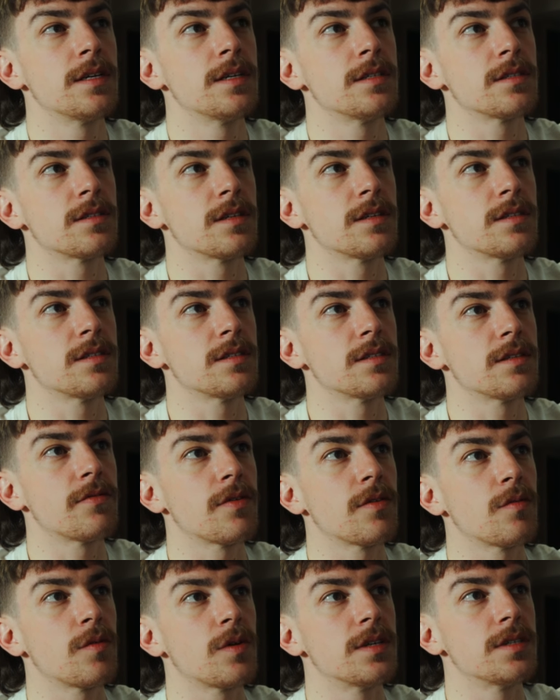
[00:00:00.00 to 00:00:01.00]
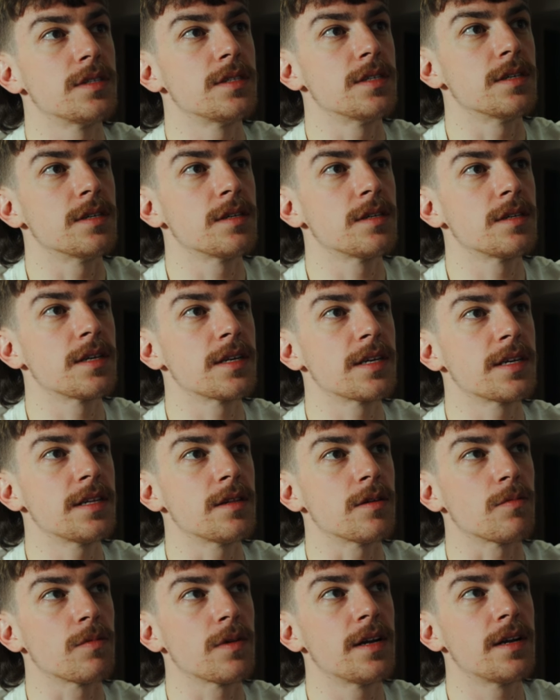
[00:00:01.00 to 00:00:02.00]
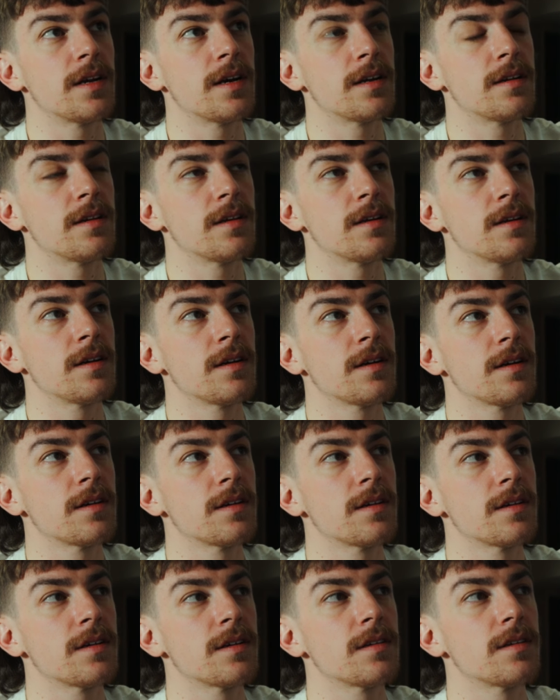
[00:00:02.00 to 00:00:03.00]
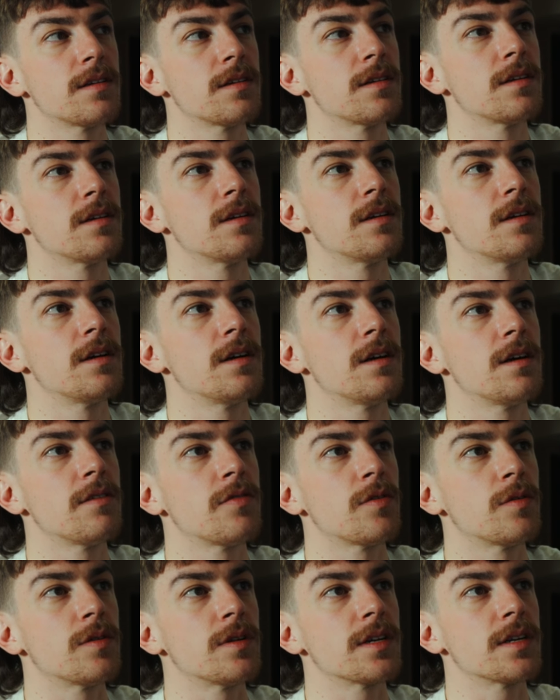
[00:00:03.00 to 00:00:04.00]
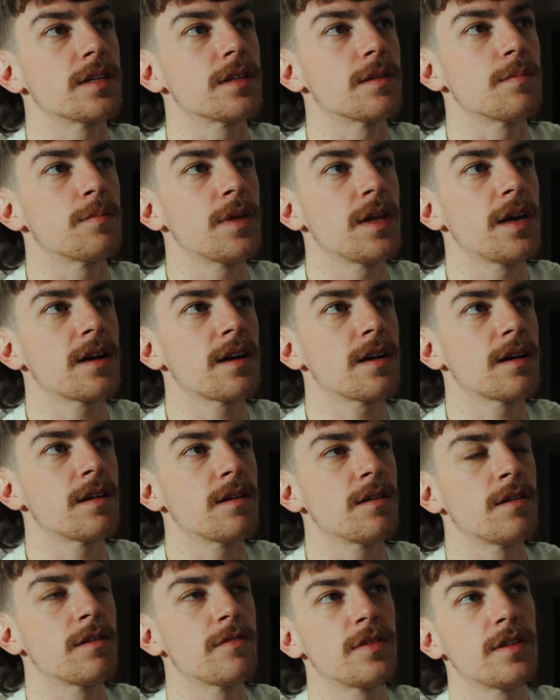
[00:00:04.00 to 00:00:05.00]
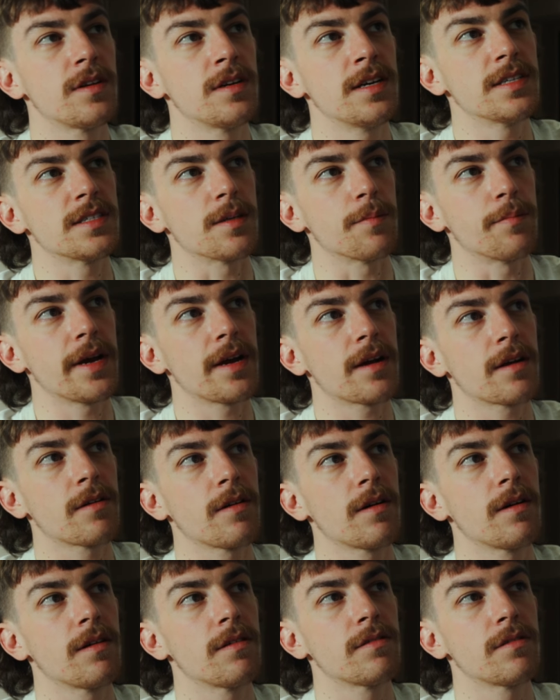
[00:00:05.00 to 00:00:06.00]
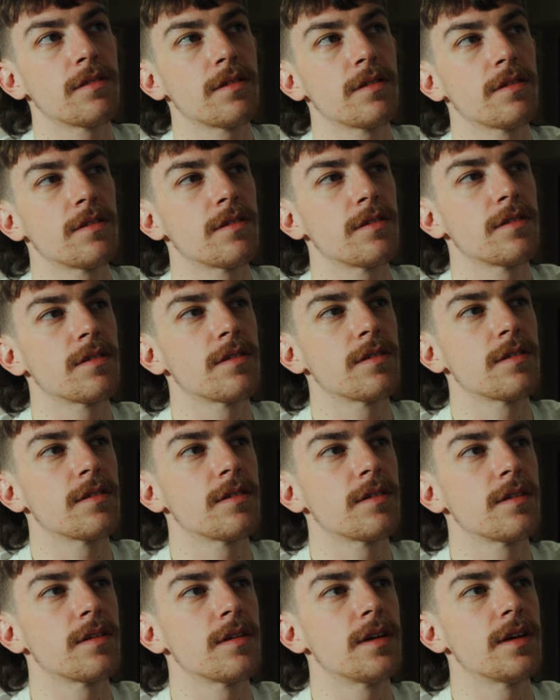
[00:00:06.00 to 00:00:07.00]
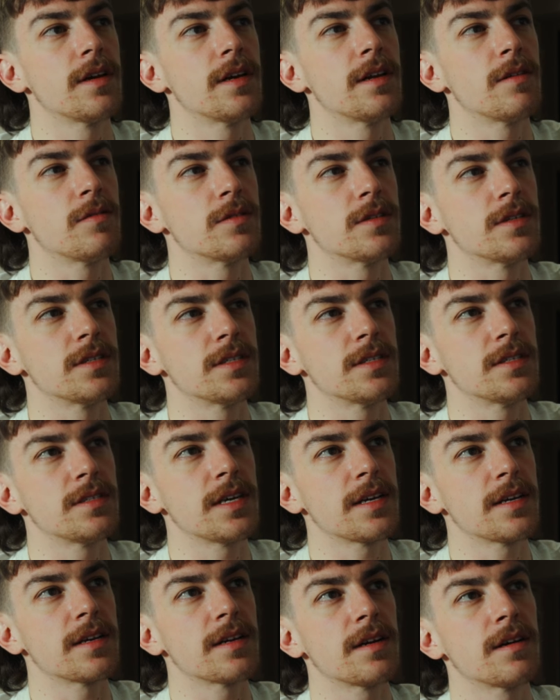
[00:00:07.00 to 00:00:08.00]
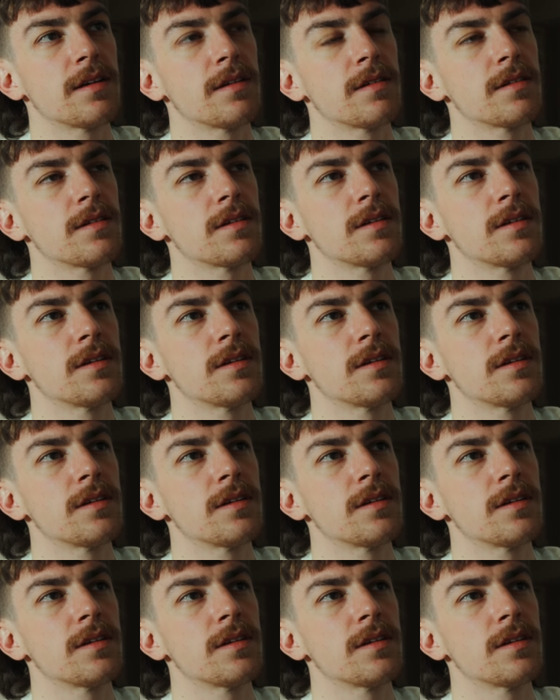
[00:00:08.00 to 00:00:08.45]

So this is if I wanted to like get the red out of there, or if I want to get the black out, or if he has a background and I wanted to take it out.